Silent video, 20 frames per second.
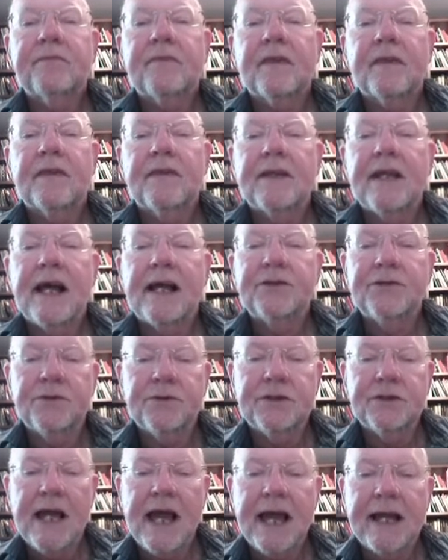the actual
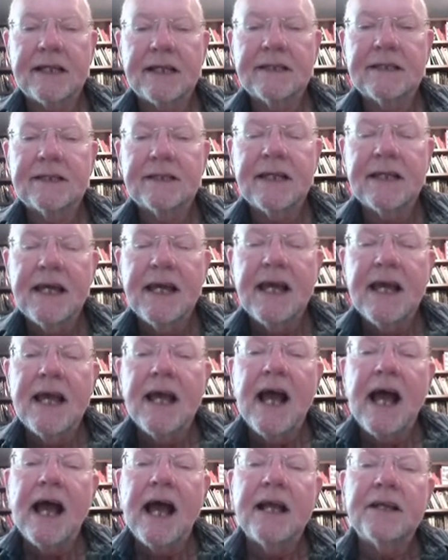text.
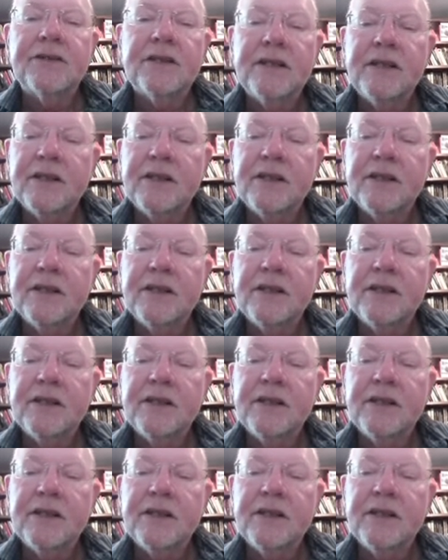Actually,